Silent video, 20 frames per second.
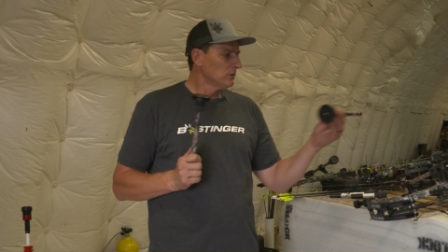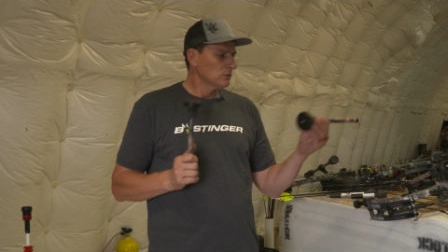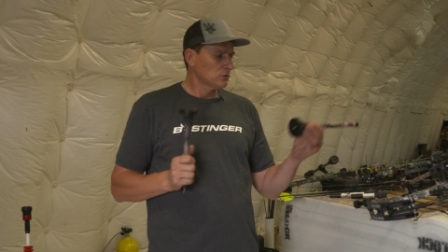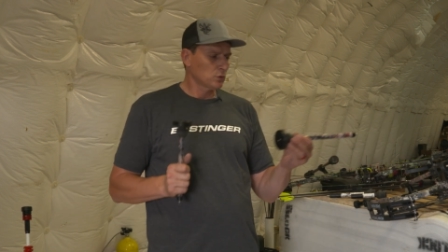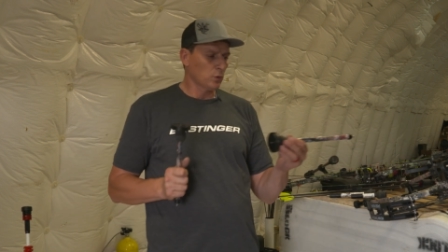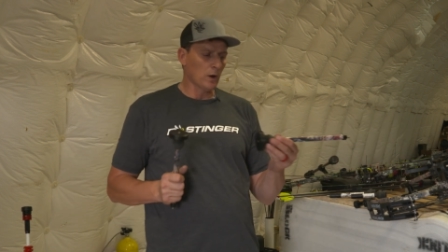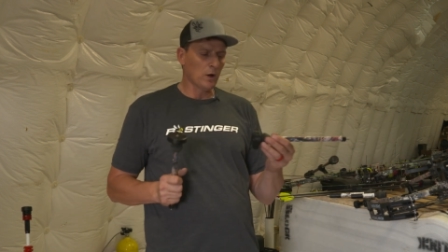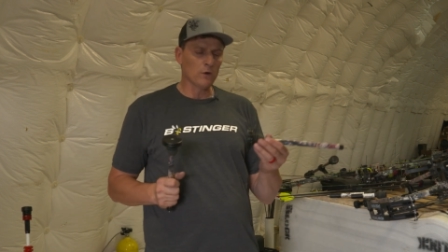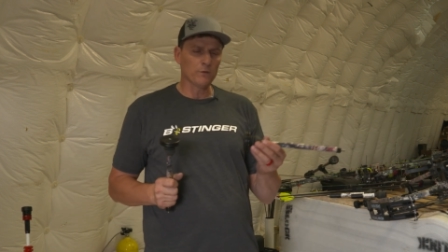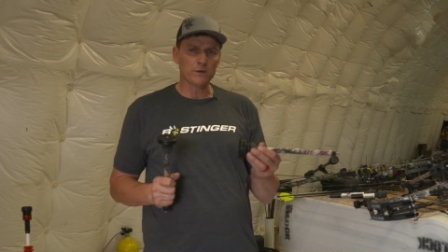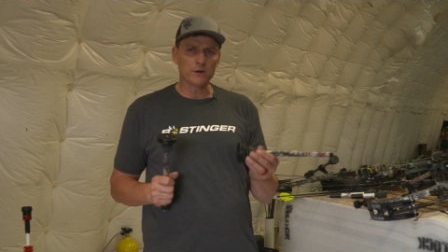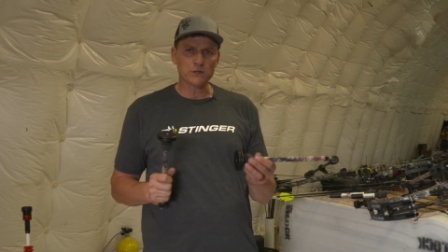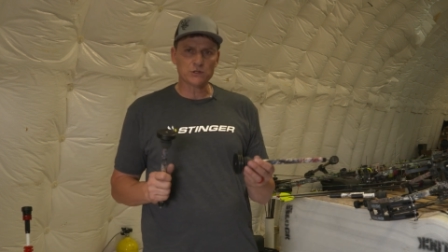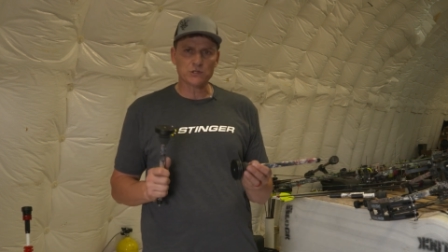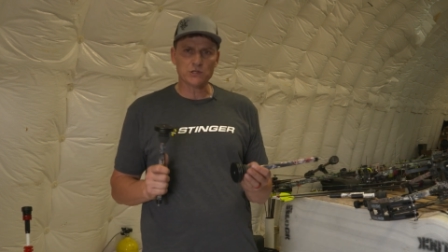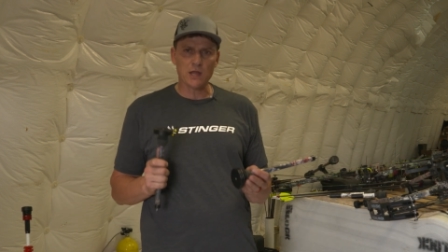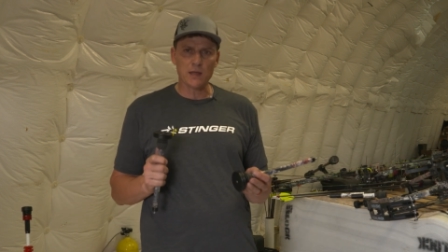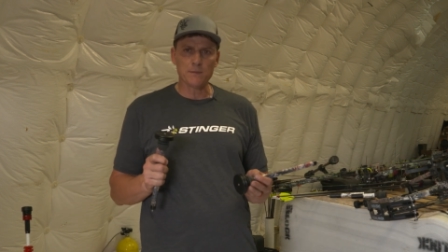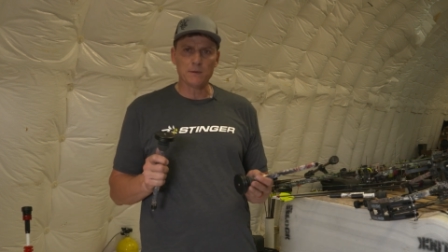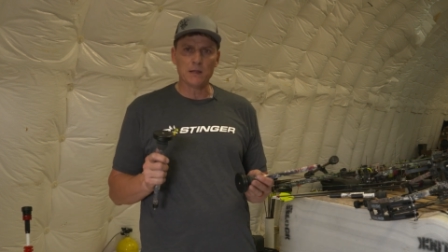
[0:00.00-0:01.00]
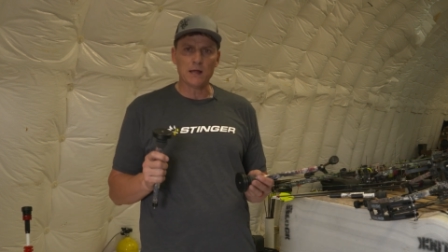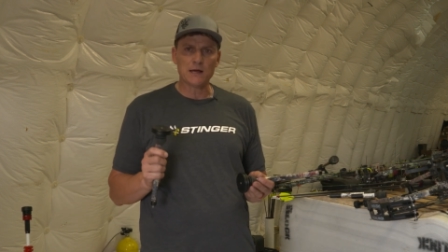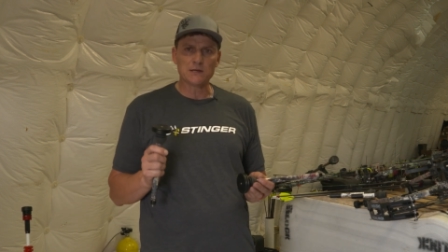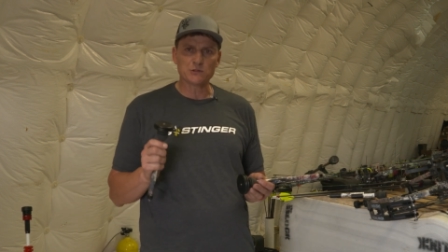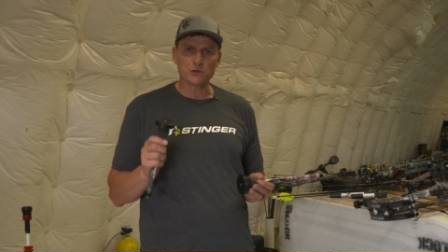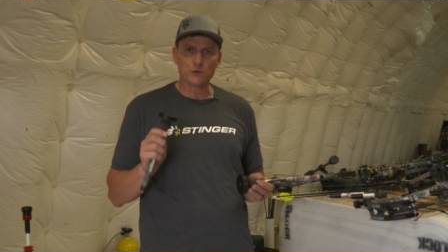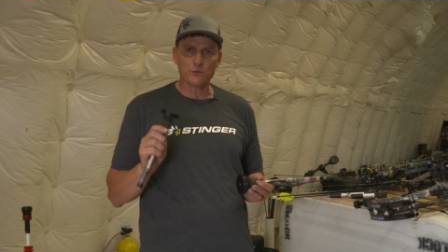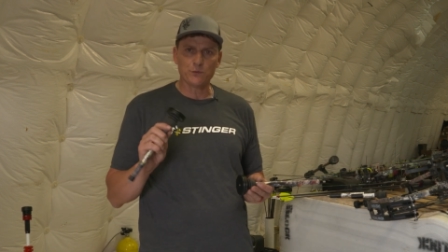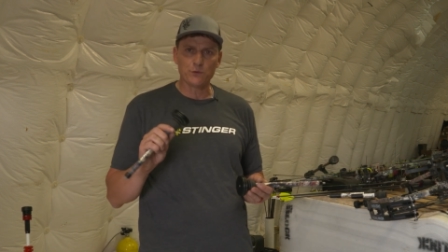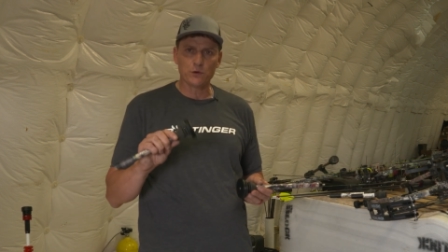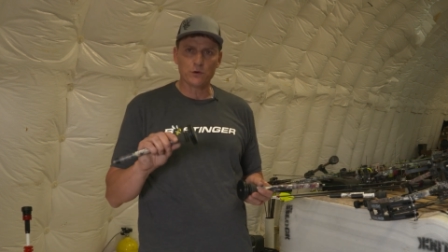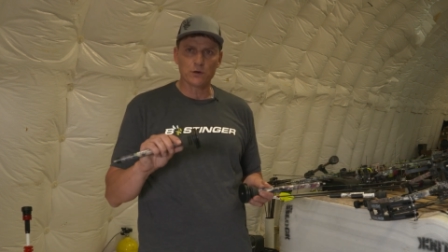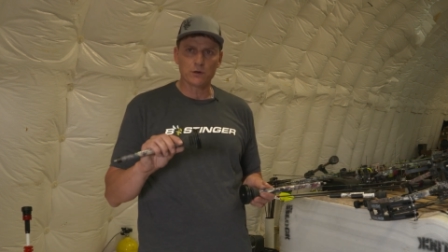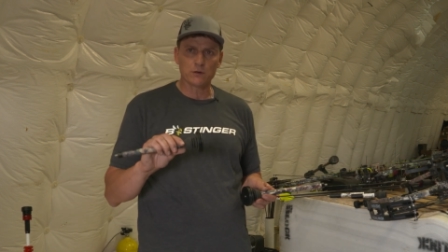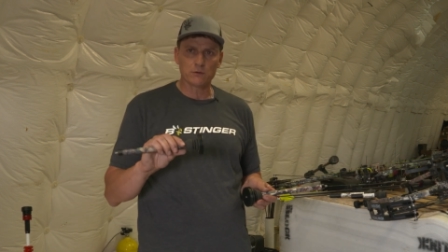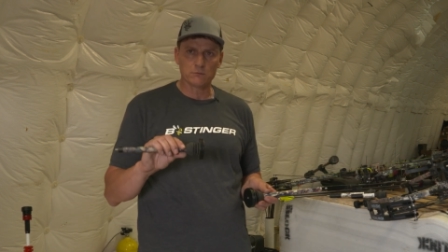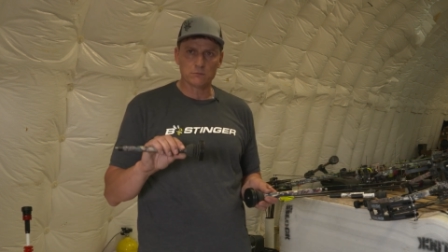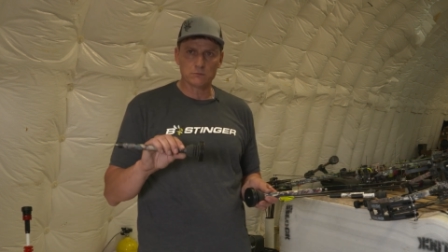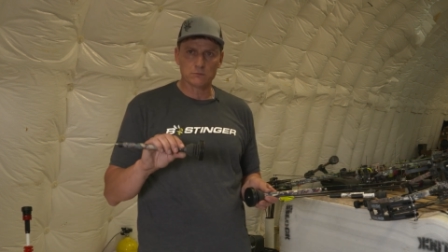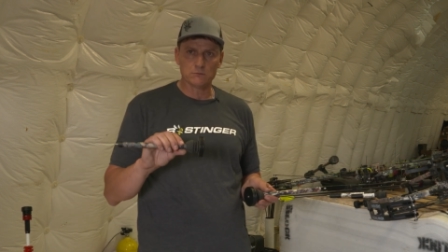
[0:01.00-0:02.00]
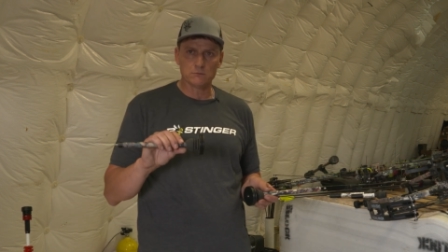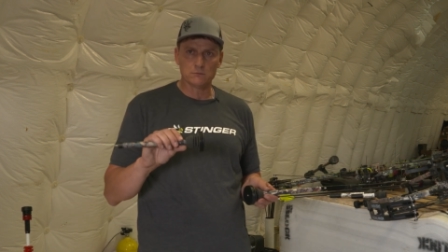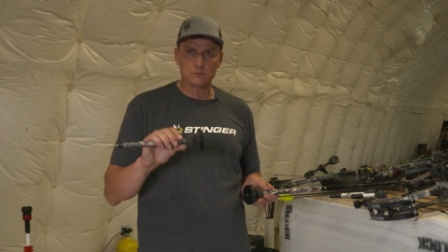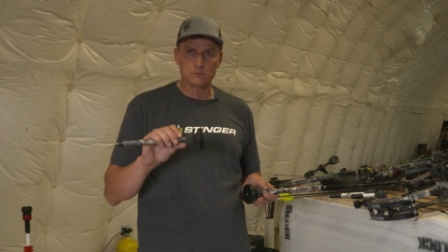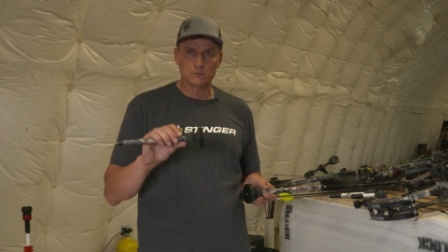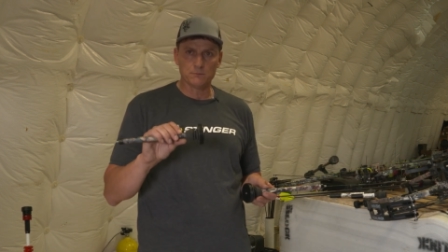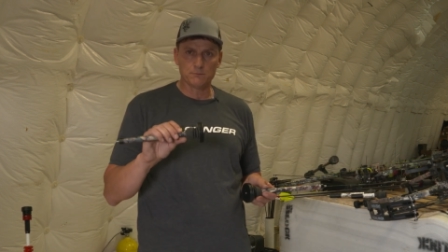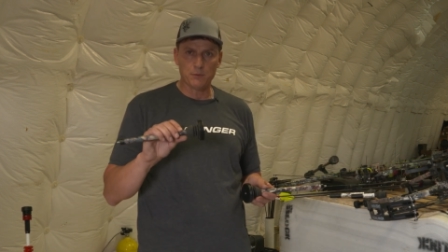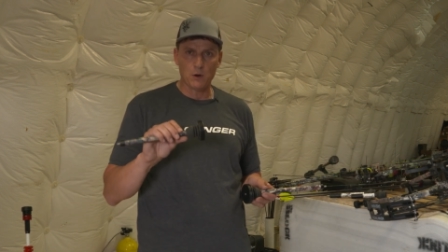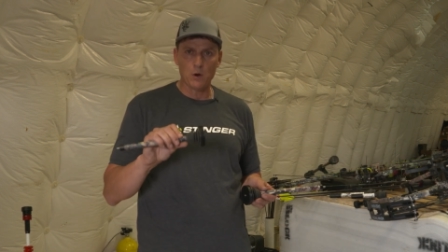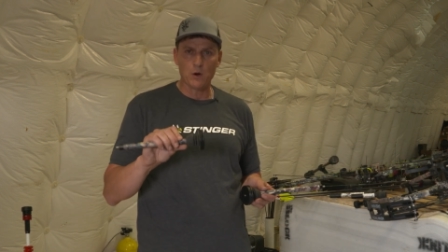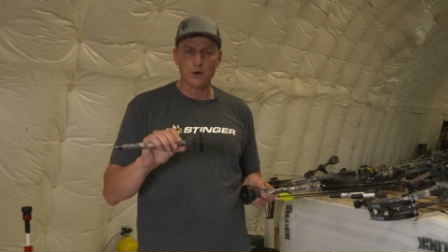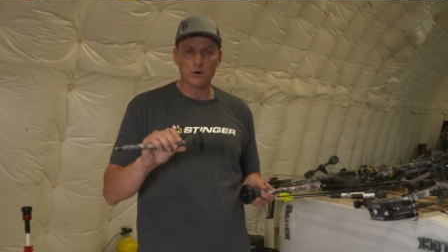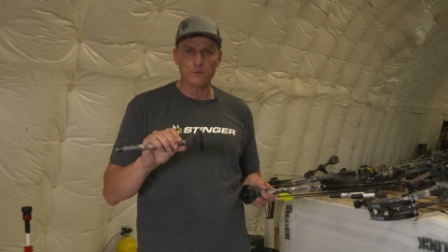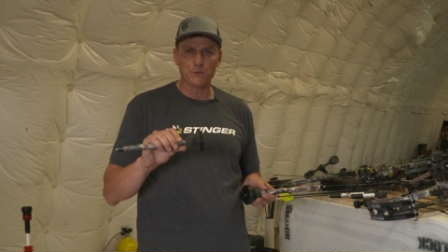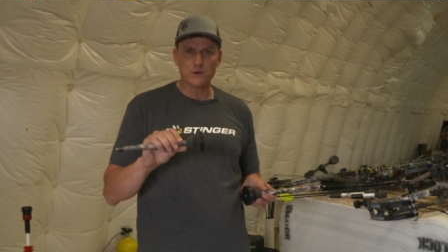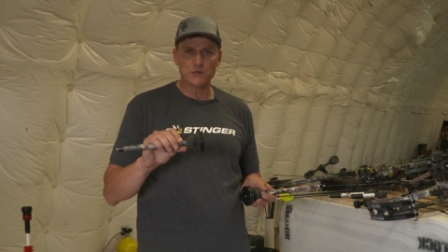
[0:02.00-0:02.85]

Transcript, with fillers: 12 inch stabilizer for bowhunter